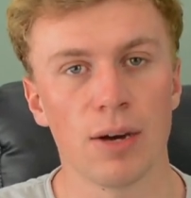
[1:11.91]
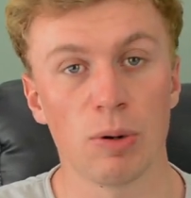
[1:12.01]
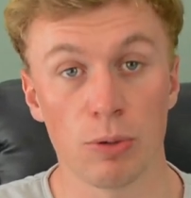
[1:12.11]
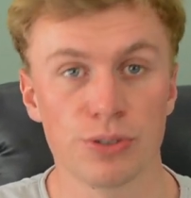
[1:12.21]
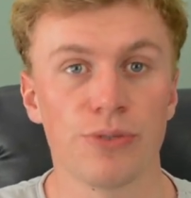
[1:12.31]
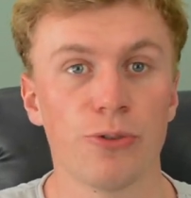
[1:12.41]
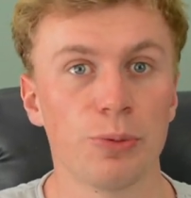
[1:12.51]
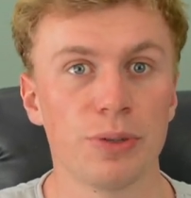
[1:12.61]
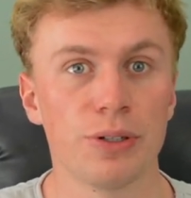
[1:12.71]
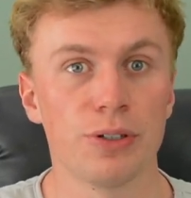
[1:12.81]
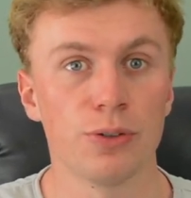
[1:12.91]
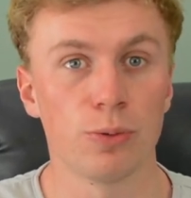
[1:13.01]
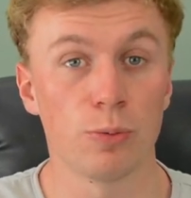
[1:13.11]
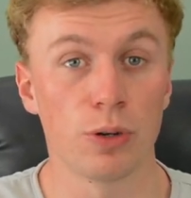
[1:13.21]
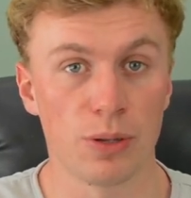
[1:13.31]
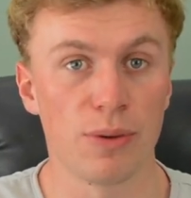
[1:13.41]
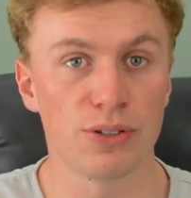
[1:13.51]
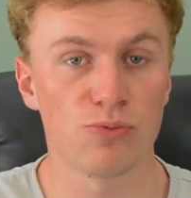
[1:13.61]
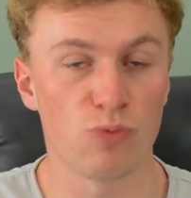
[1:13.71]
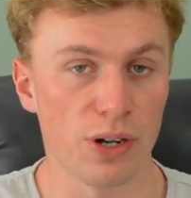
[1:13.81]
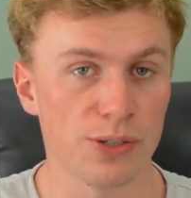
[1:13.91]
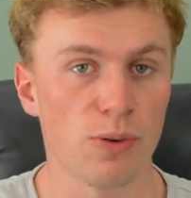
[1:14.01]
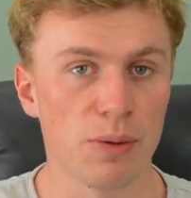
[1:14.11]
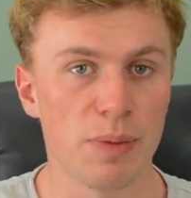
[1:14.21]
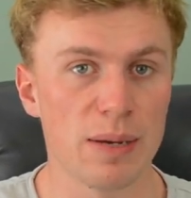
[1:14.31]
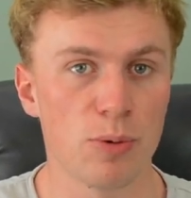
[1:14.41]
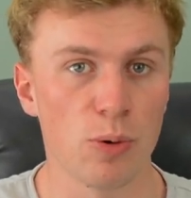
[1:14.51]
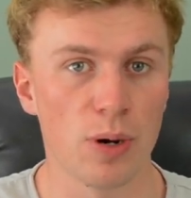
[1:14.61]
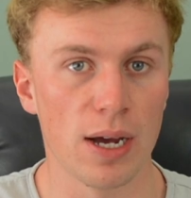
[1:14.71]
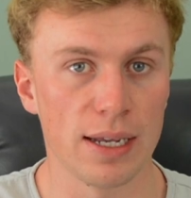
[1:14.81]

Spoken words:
we want to inform you you're one of the most right swipe people,